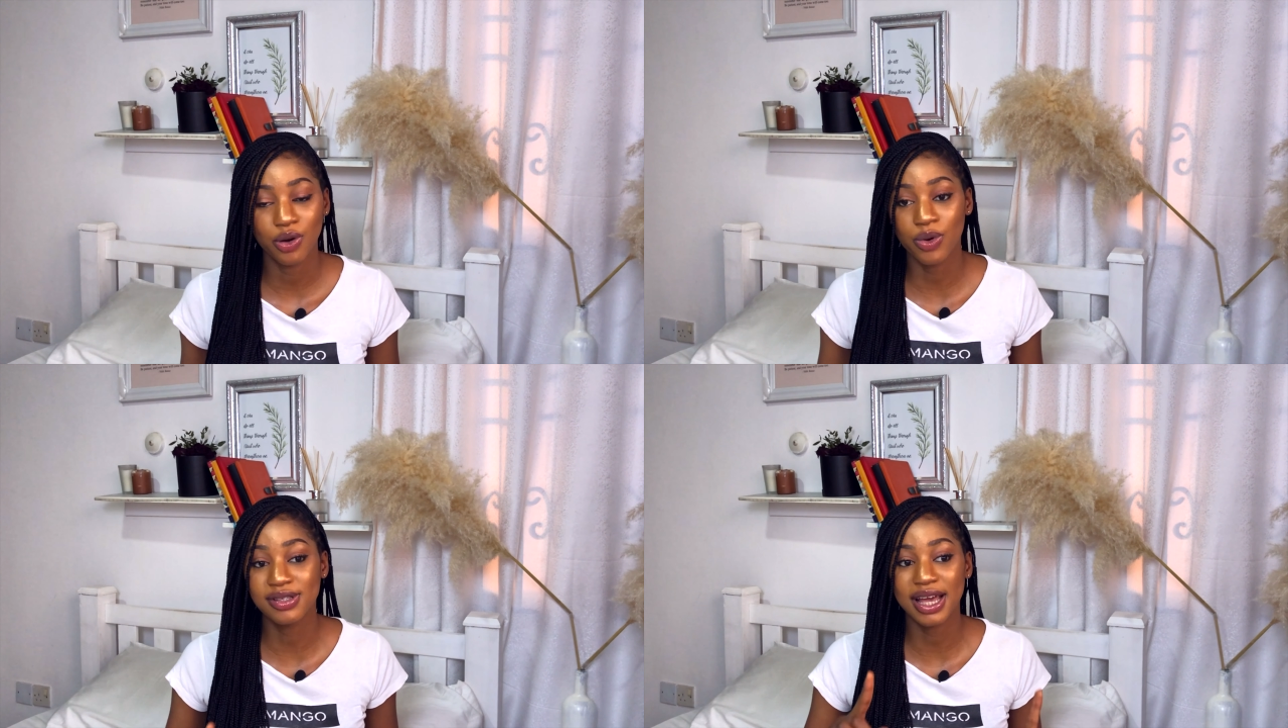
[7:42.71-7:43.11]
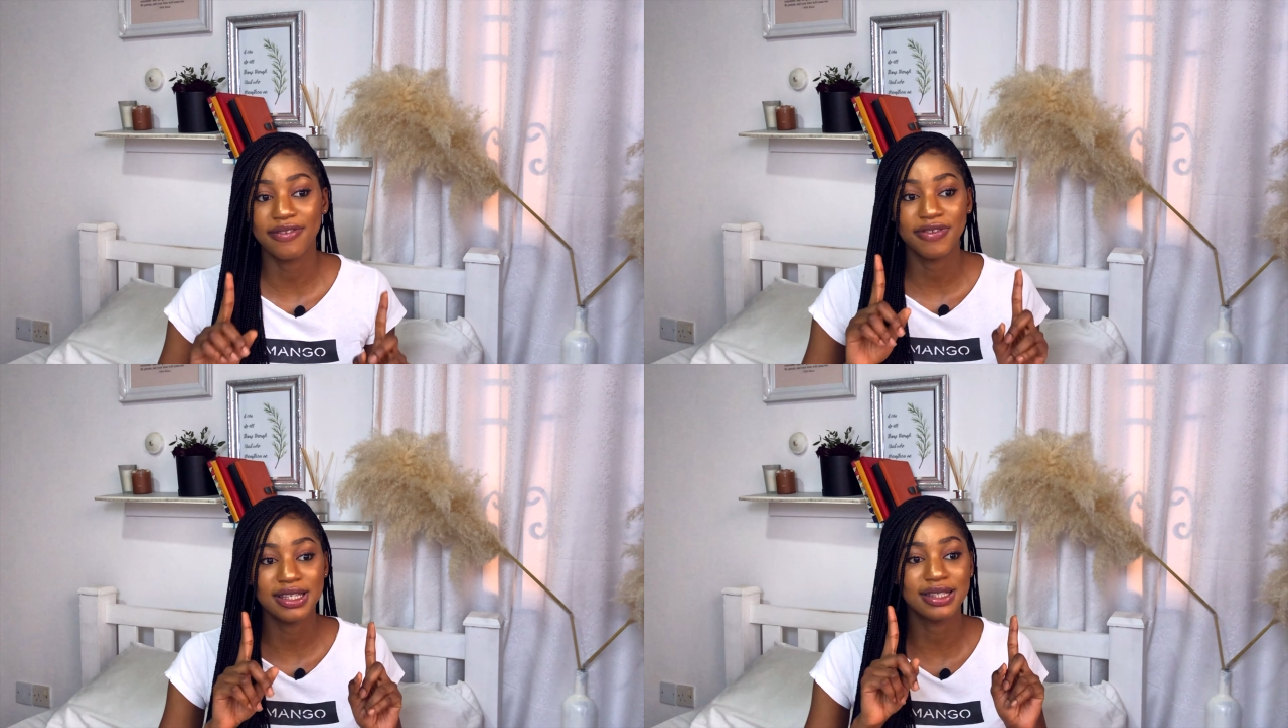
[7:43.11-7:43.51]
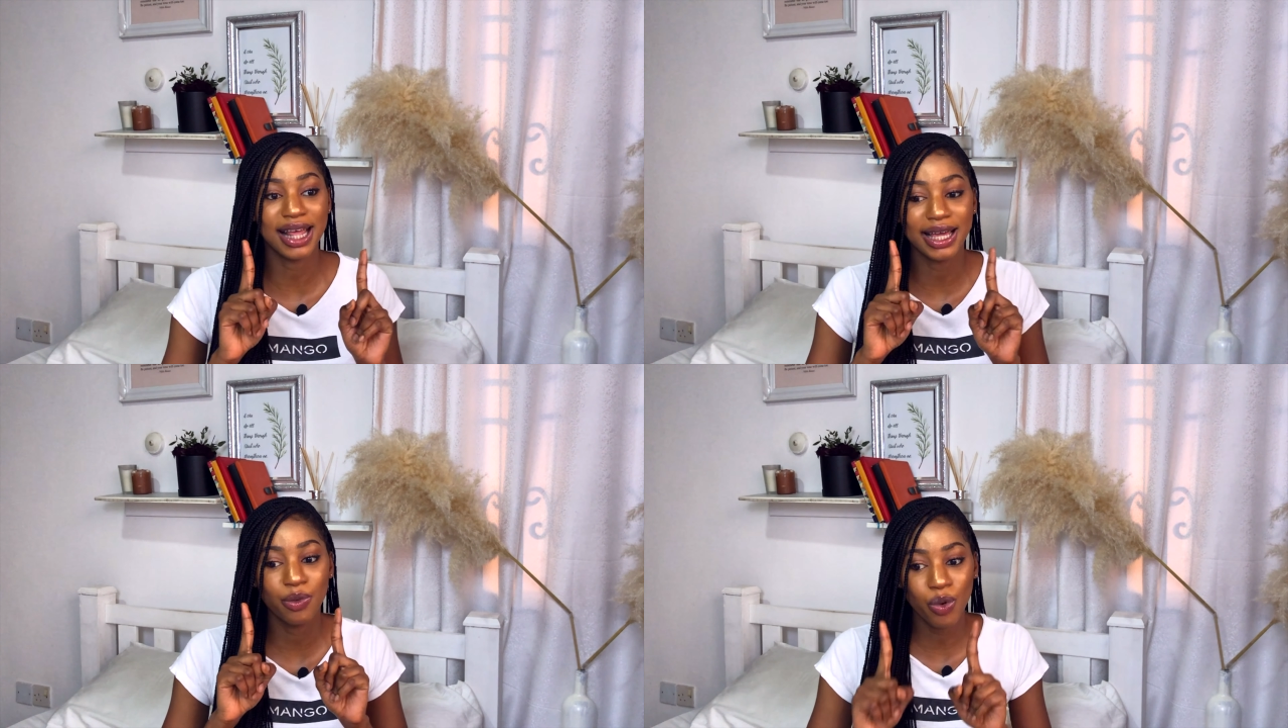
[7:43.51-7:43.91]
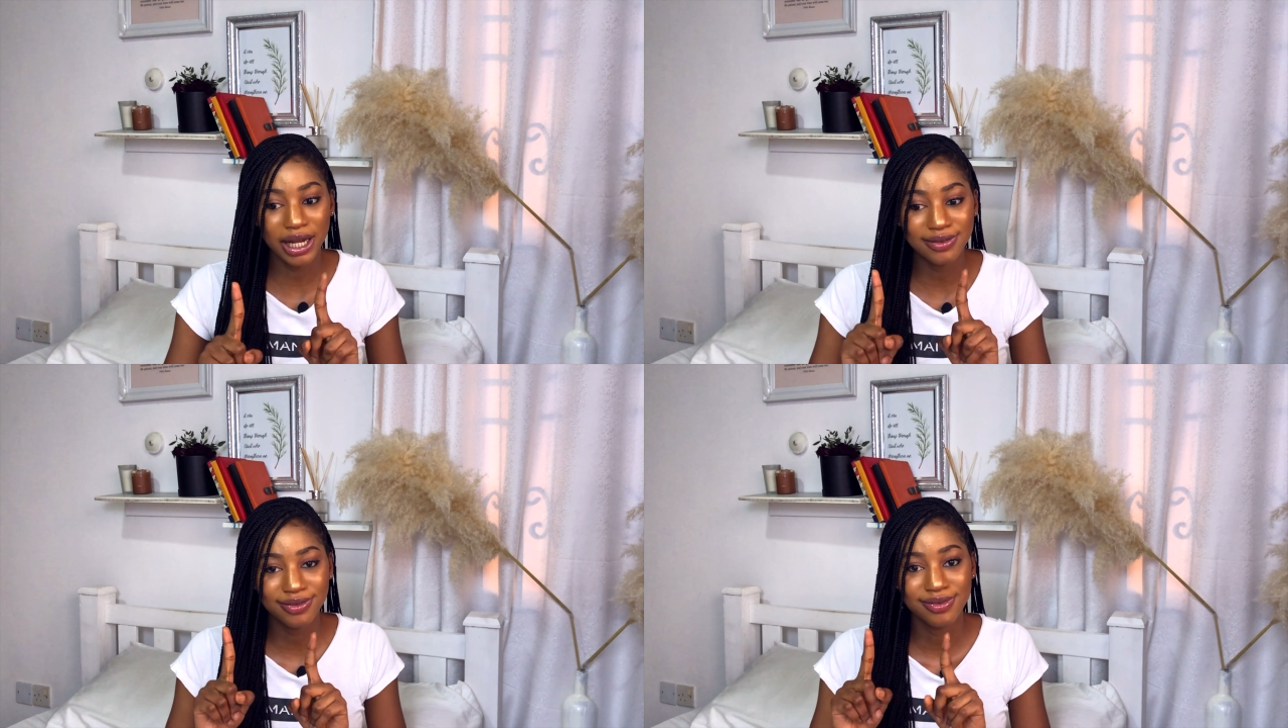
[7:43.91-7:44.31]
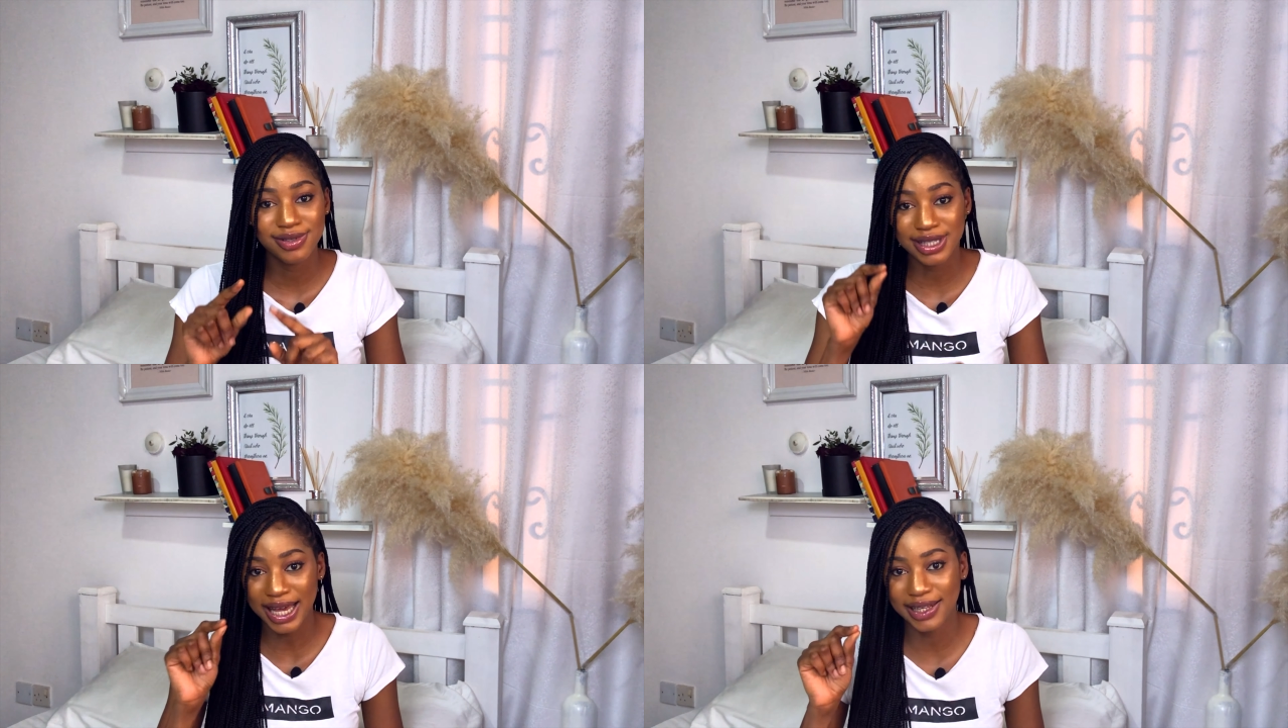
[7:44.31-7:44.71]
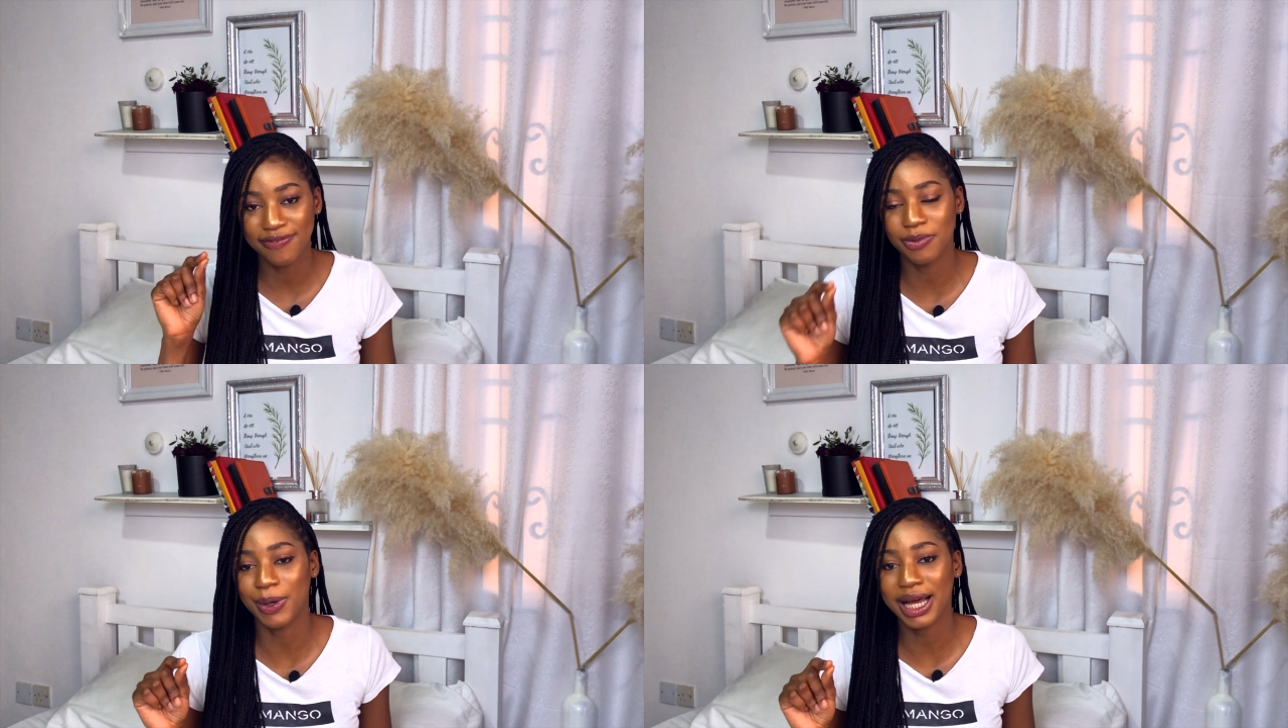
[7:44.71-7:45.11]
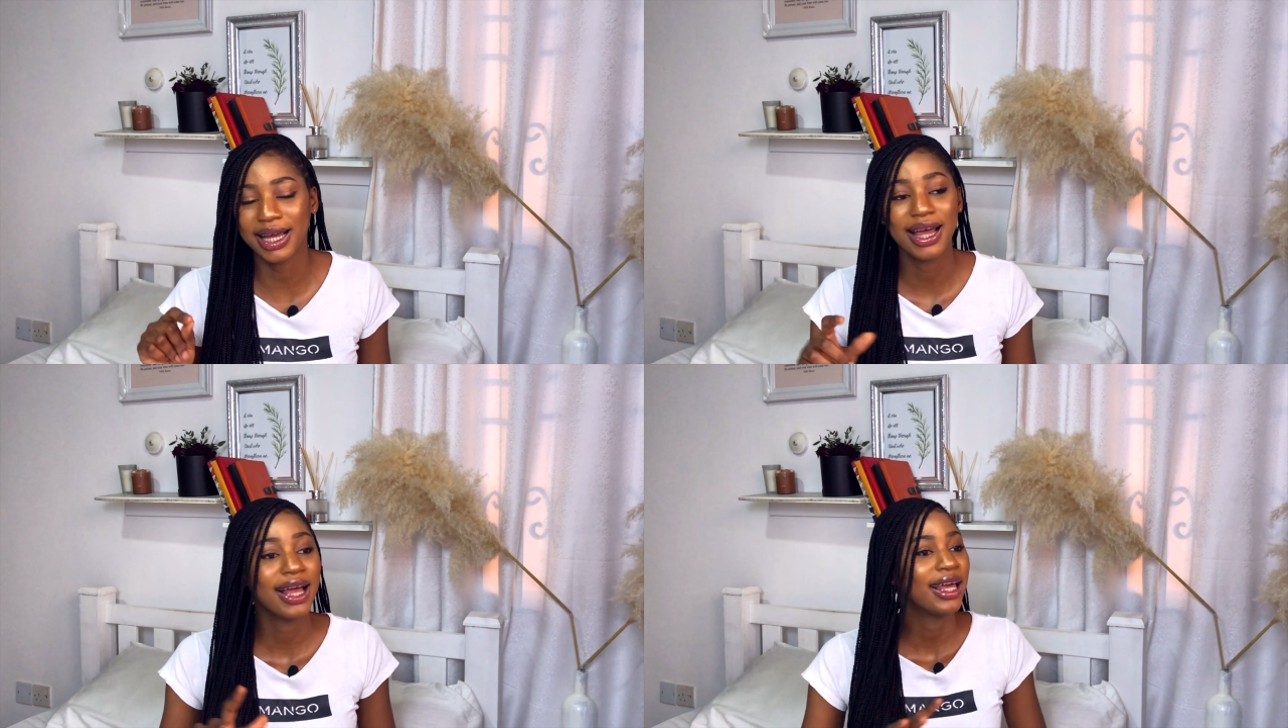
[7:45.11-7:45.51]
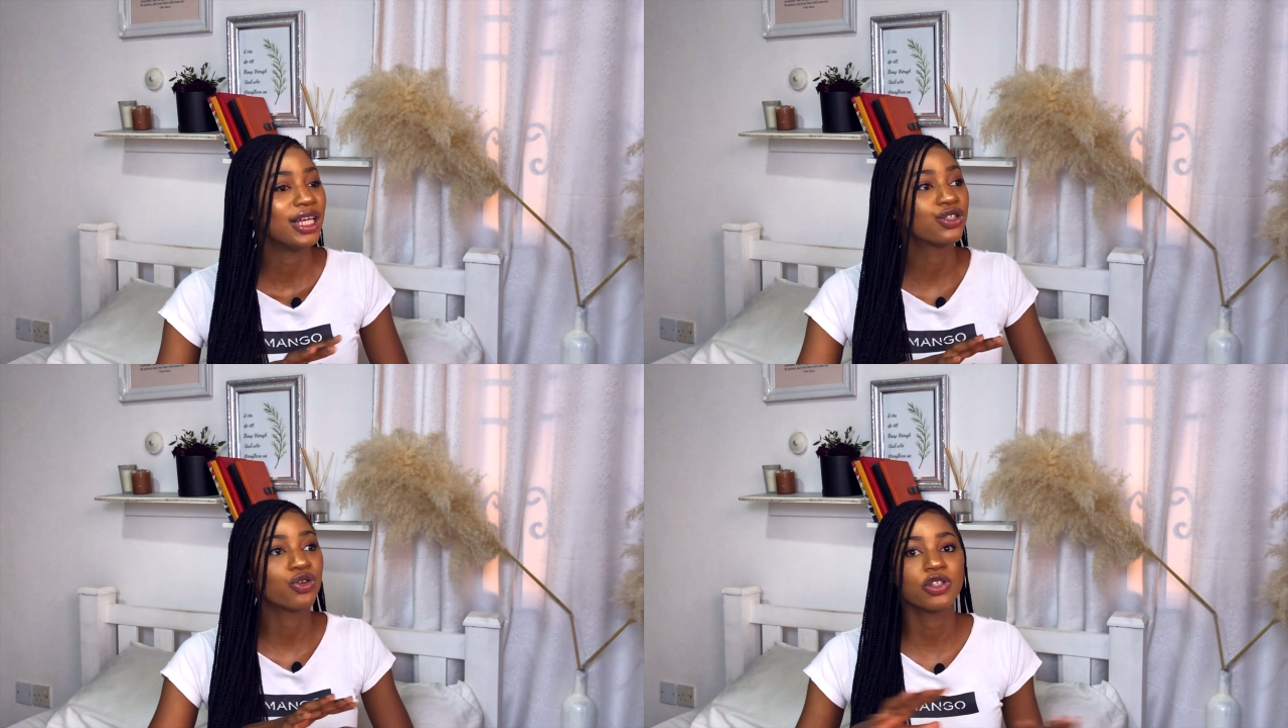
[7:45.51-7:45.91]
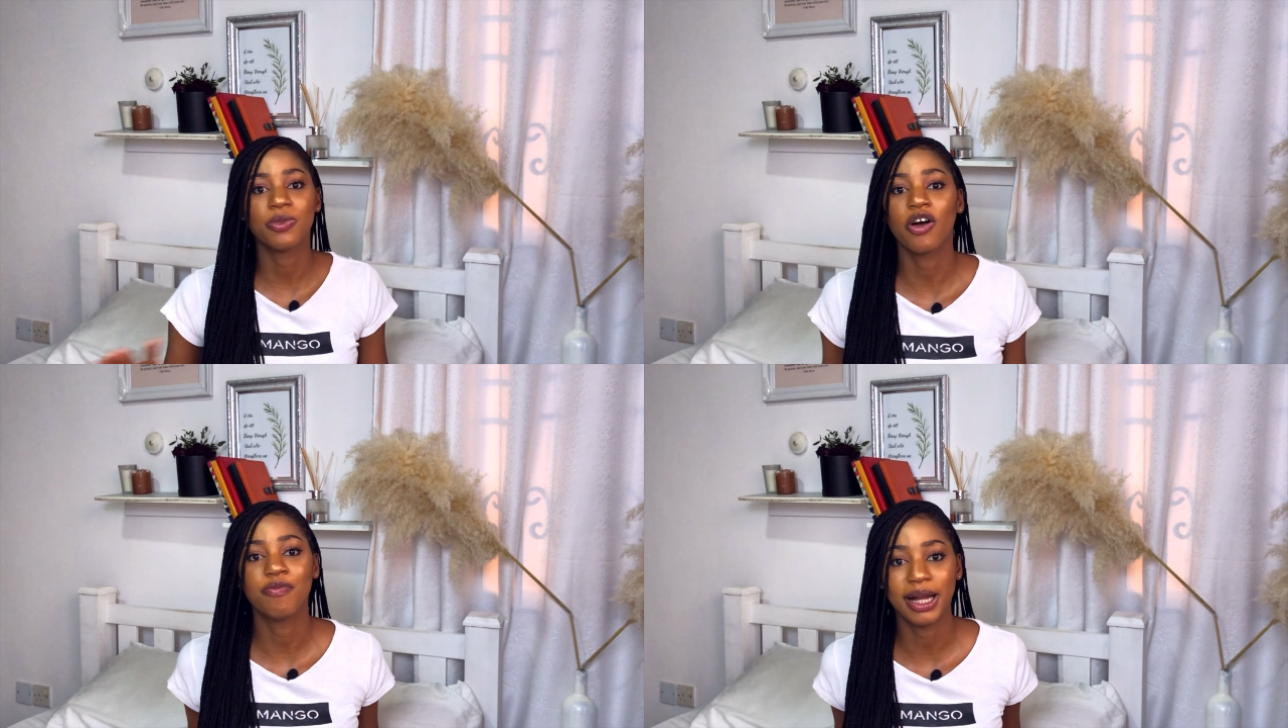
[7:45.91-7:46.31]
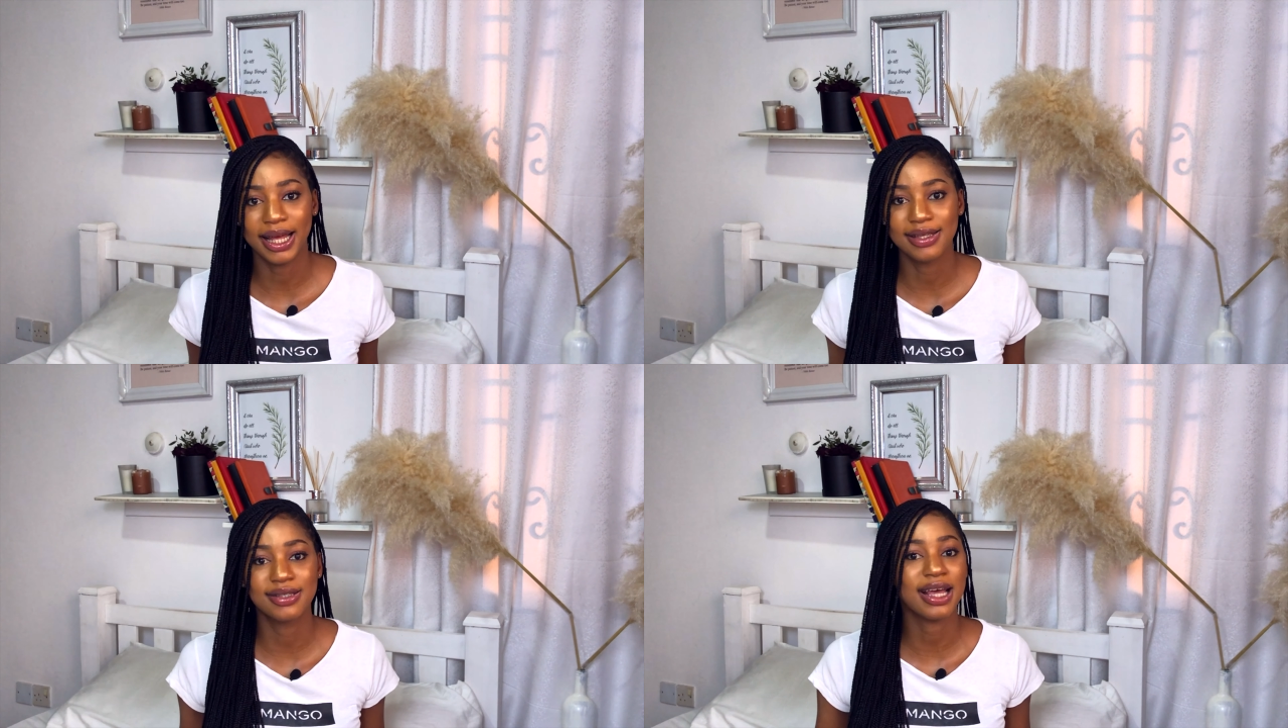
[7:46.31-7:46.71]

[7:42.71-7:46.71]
or once I face one tiny feedback, it throws me off balance.